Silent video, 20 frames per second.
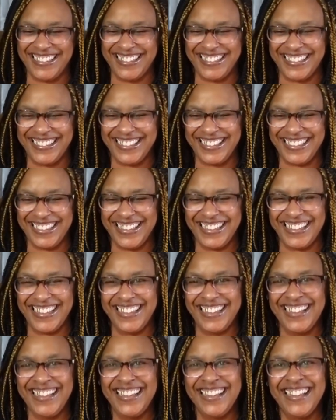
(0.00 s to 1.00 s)

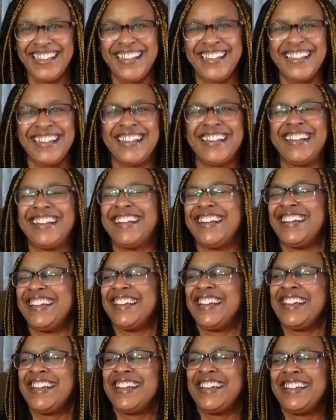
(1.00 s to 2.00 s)

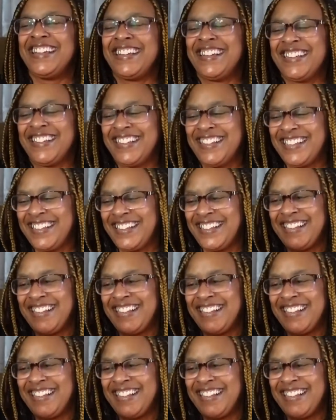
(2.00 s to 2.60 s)
The person shown says nothing.